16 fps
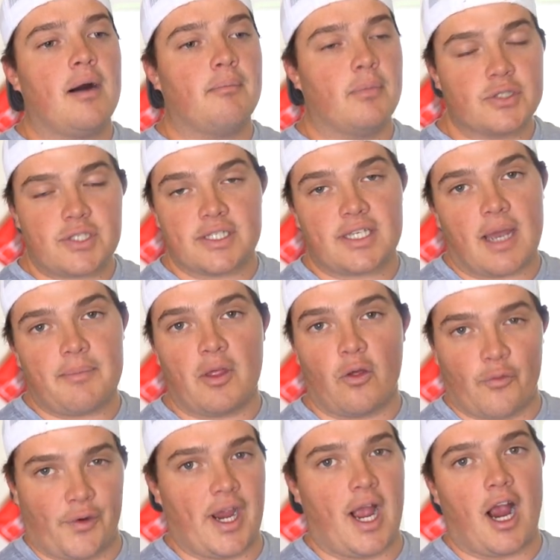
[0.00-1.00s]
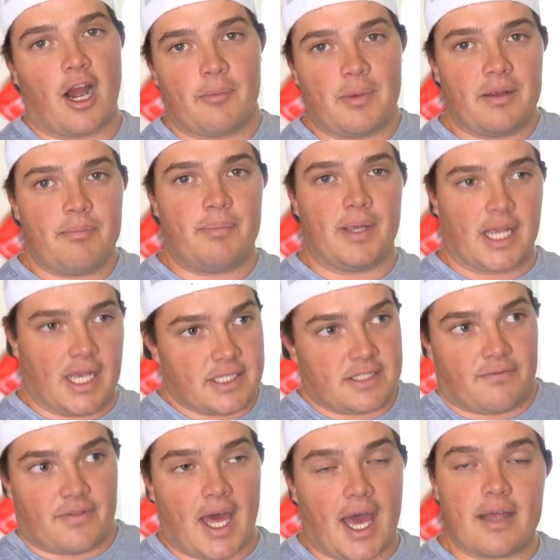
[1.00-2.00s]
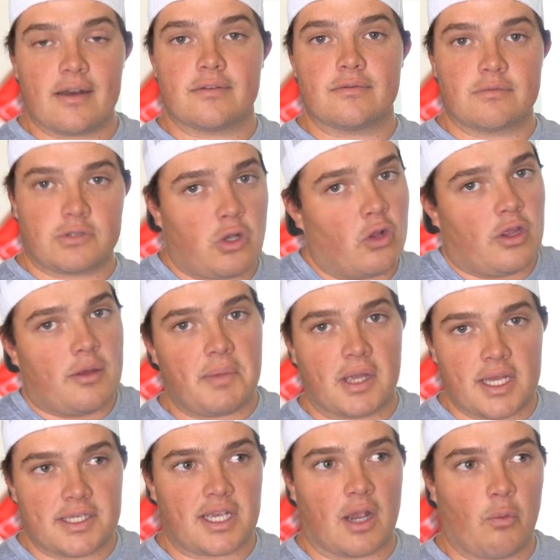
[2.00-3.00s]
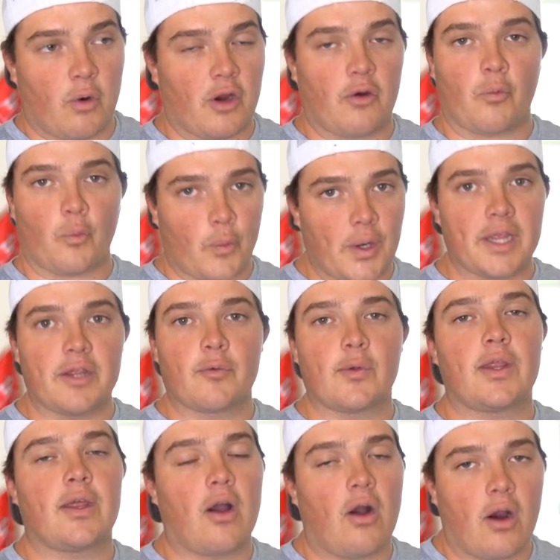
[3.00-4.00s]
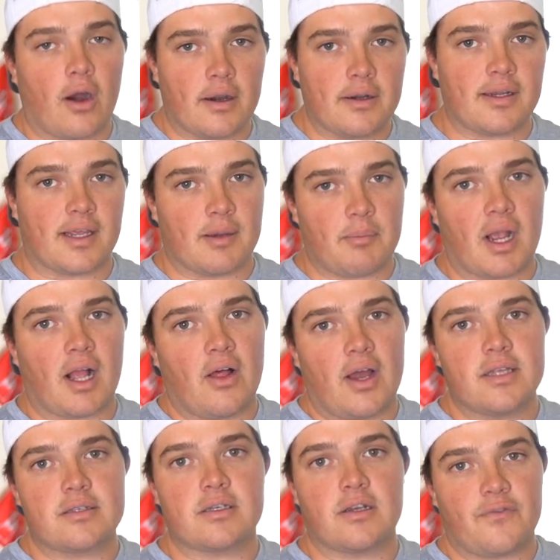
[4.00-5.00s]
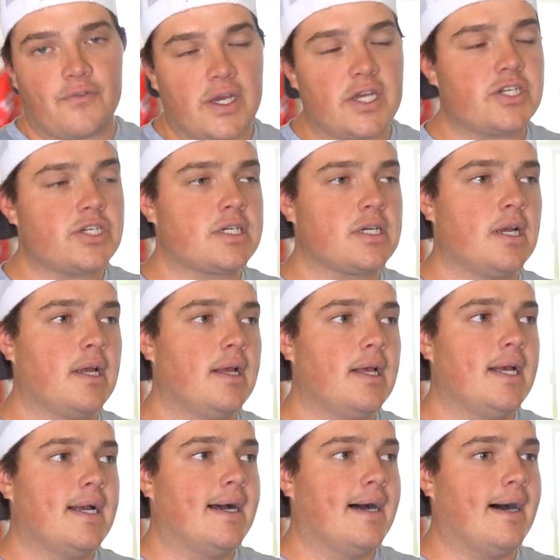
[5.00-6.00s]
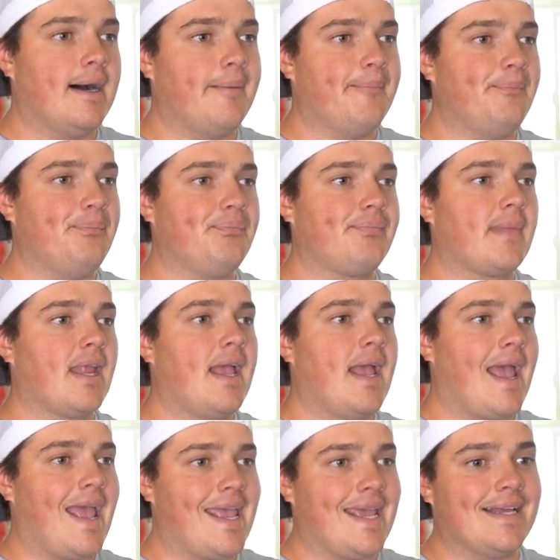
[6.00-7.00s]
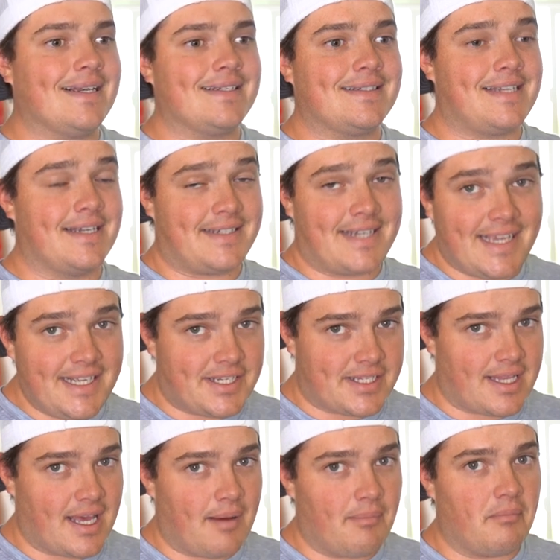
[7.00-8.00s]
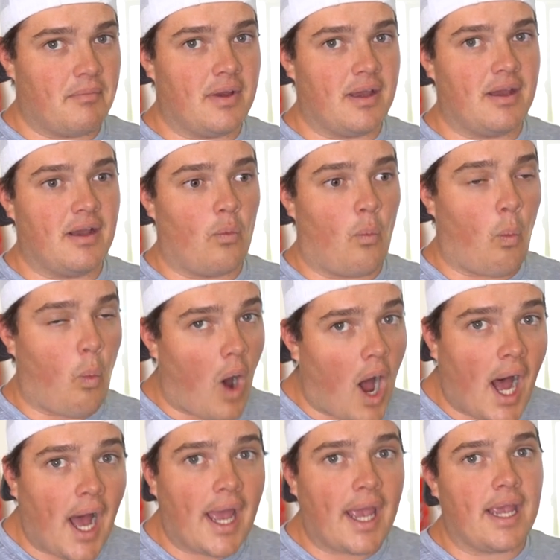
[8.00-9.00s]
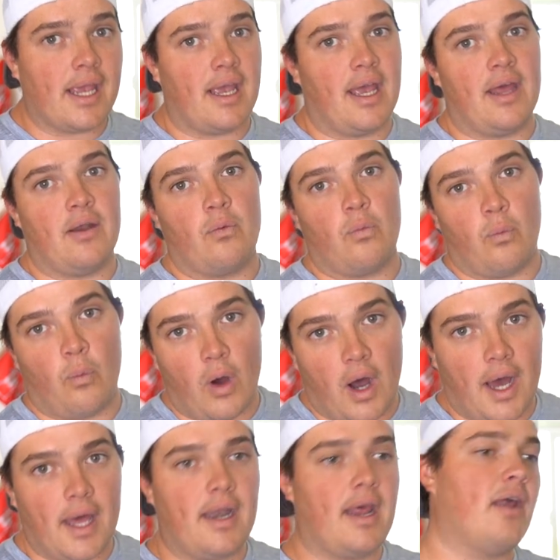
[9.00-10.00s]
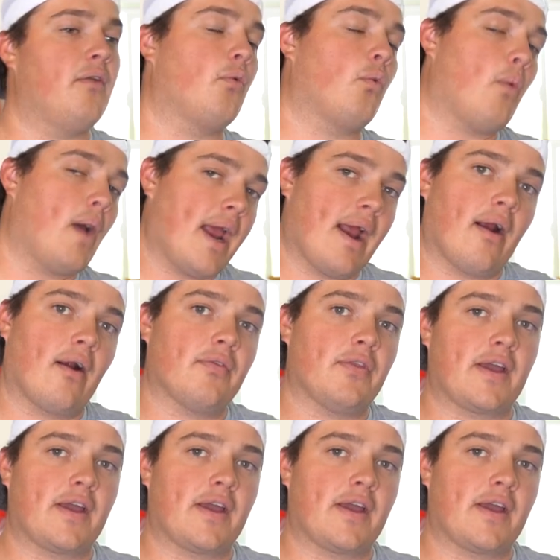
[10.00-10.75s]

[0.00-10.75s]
Most of the time they'll rehire me because of that, solely because I work really, really hard to get my clients into fish, and to teach them why and what and where.